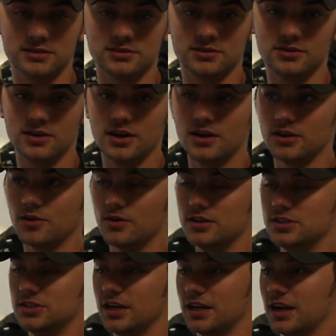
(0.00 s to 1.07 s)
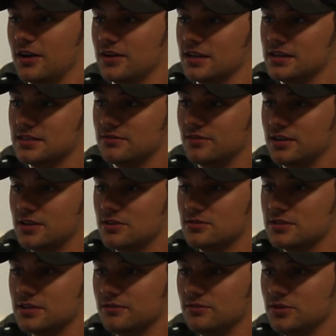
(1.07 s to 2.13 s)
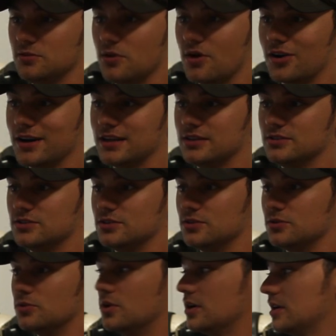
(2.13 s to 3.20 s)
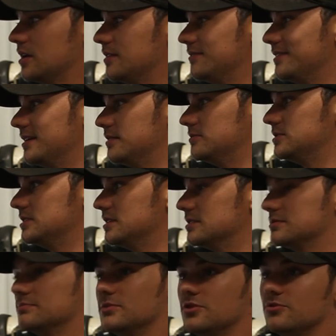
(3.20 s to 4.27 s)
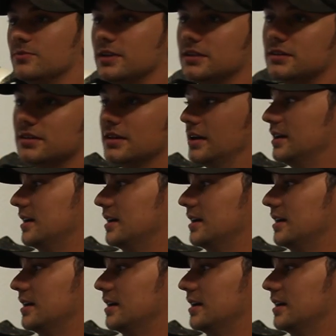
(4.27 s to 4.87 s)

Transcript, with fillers: So go ahead and check out his videos if you are into the M C S movement.